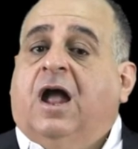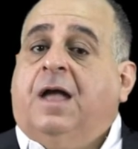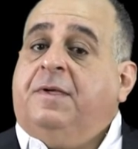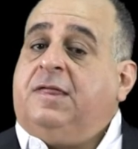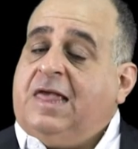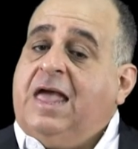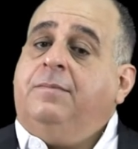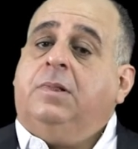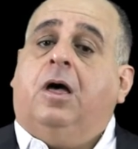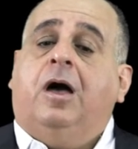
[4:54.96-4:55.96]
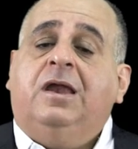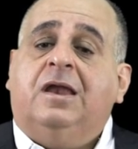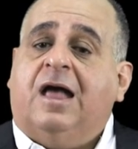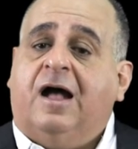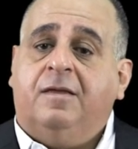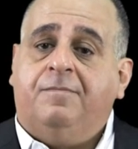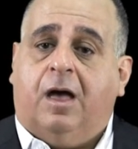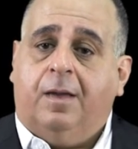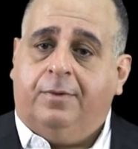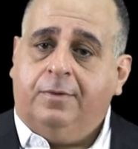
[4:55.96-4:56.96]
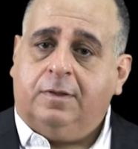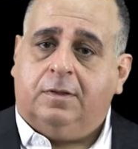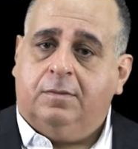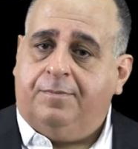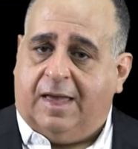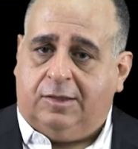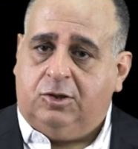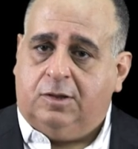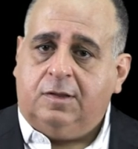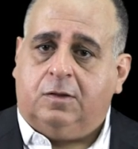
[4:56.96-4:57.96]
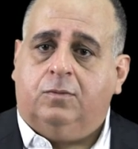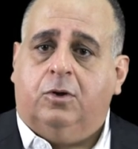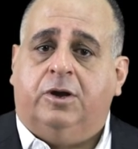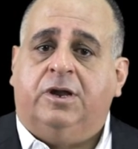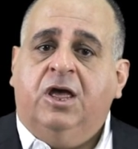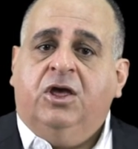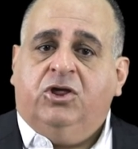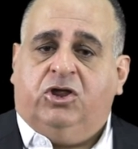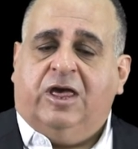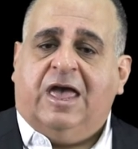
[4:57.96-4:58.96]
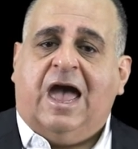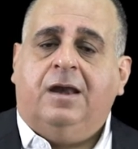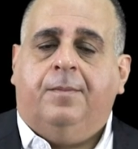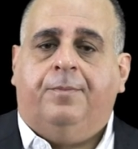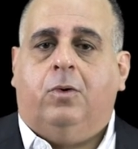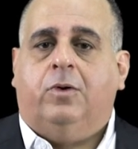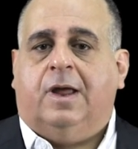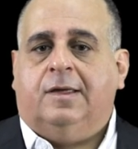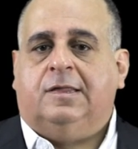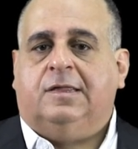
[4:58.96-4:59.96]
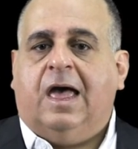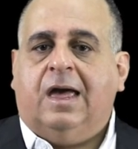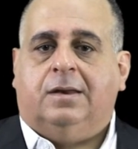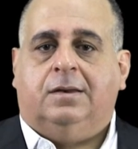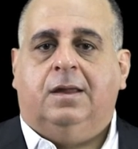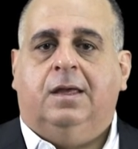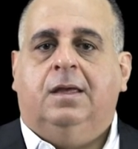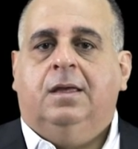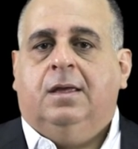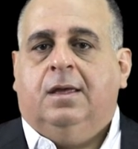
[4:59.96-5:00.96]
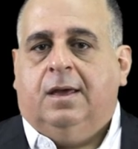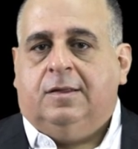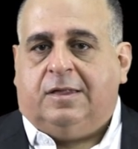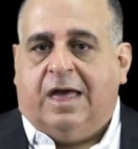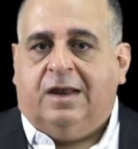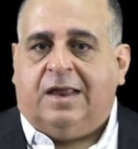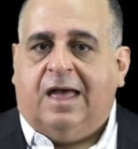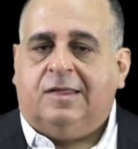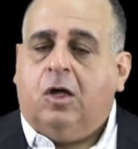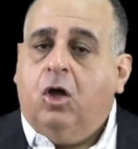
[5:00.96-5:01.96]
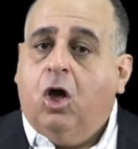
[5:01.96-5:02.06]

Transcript: In the same line, in other Bibles passages, the word "she had born a son" is stated as